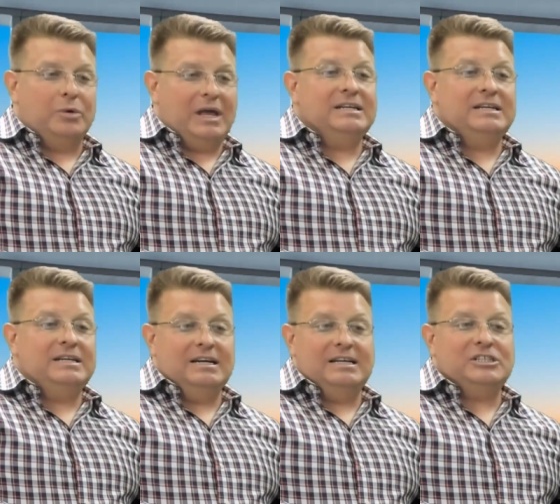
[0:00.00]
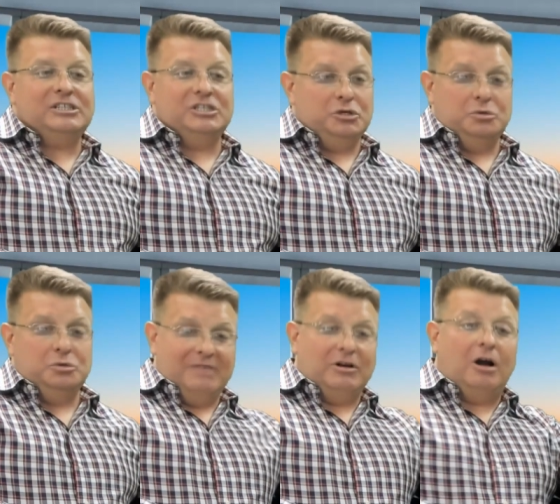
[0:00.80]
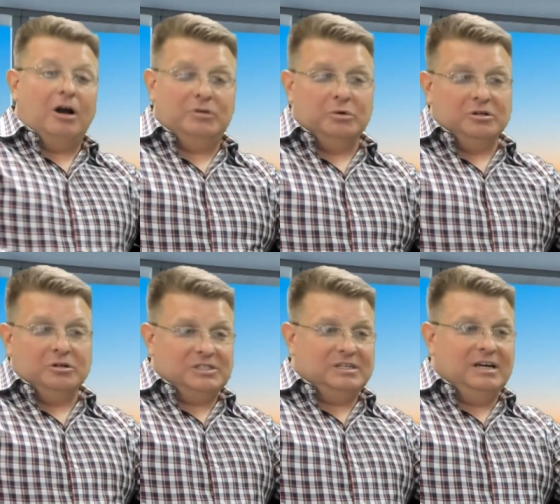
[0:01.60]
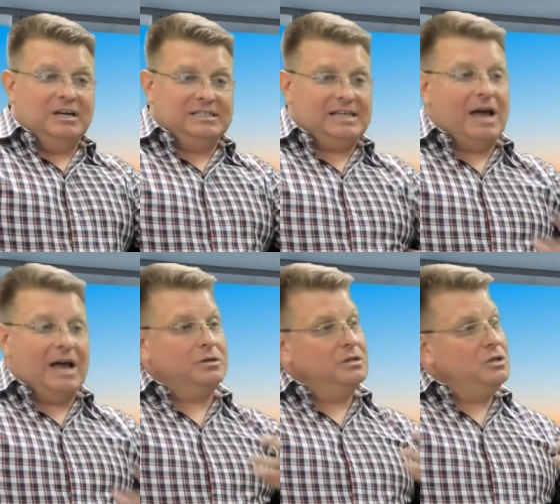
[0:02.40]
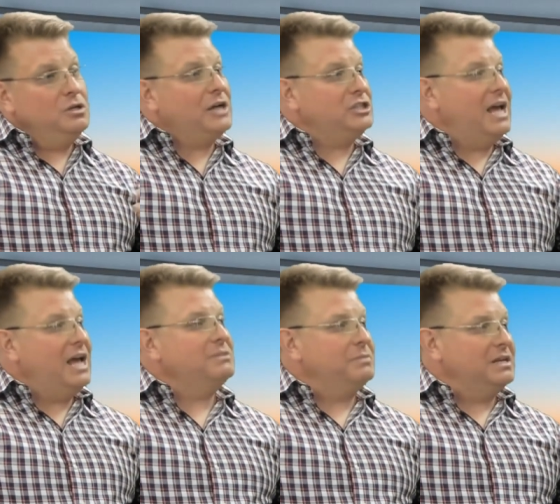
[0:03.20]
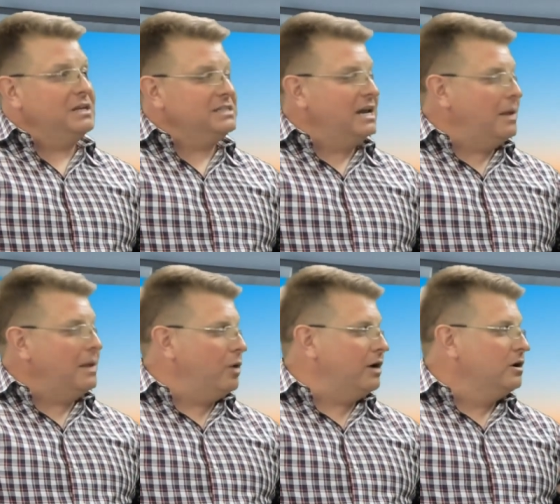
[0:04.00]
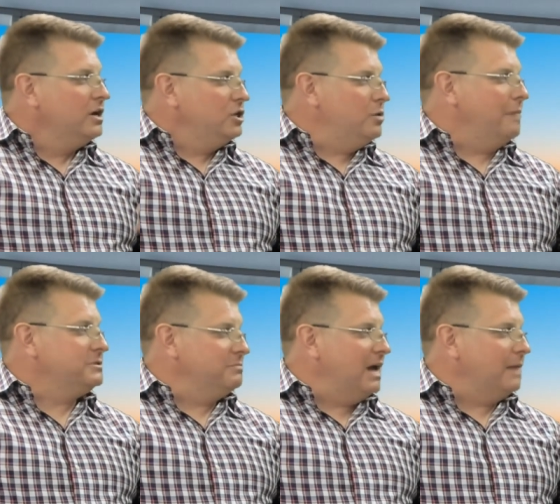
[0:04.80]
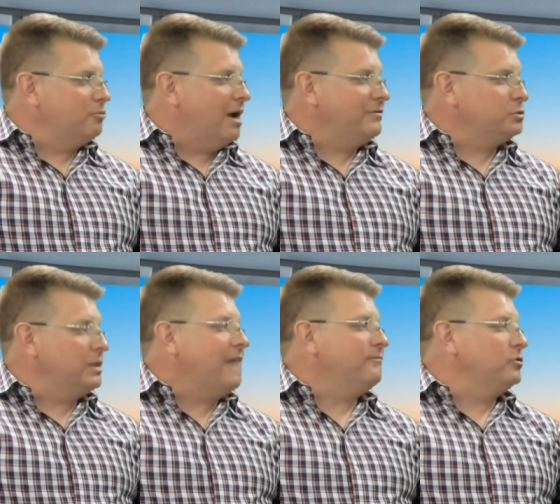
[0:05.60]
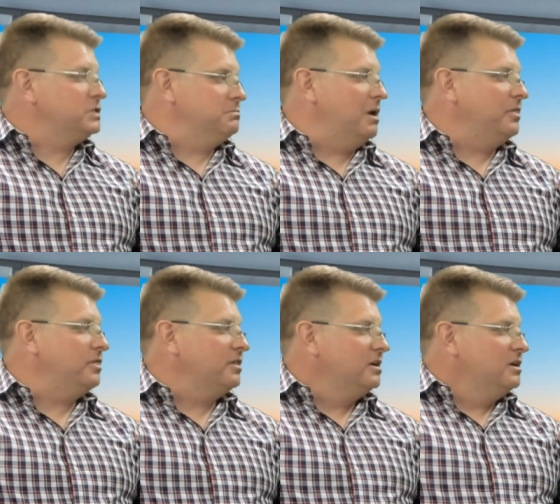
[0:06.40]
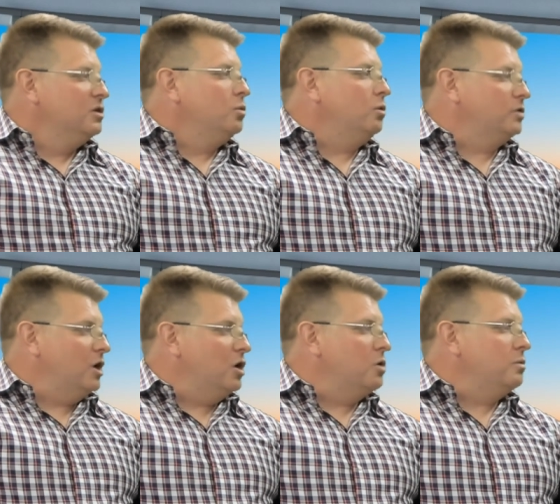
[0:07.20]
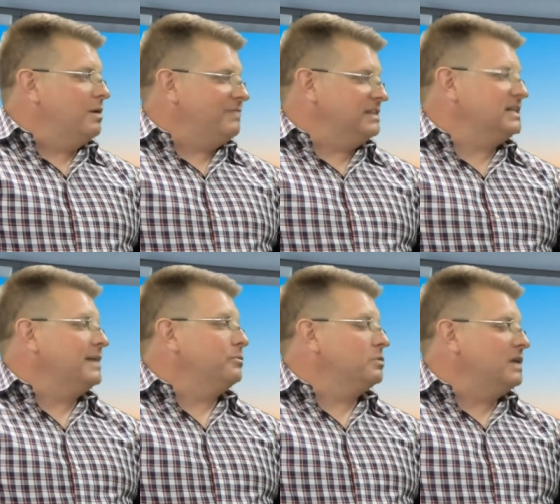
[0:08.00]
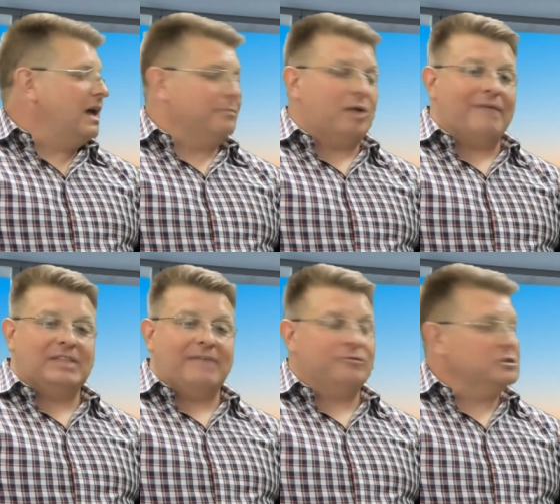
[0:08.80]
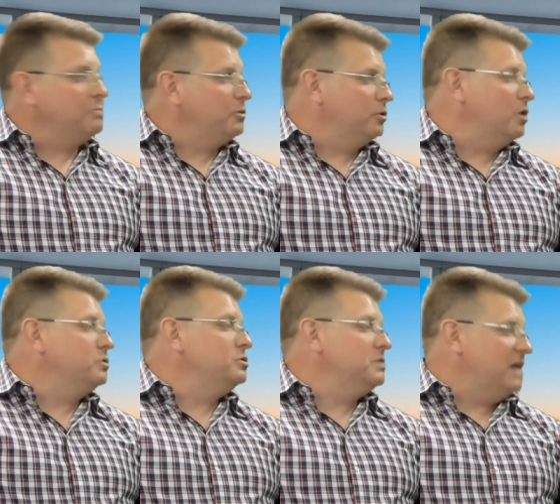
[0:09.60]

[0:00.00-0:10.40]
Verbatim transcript: in a, in addition to giving our viewers a discount, you actually have something set up where you help some nonprofits with that first month will go if they sign up through the nonprofit. That first month will go to the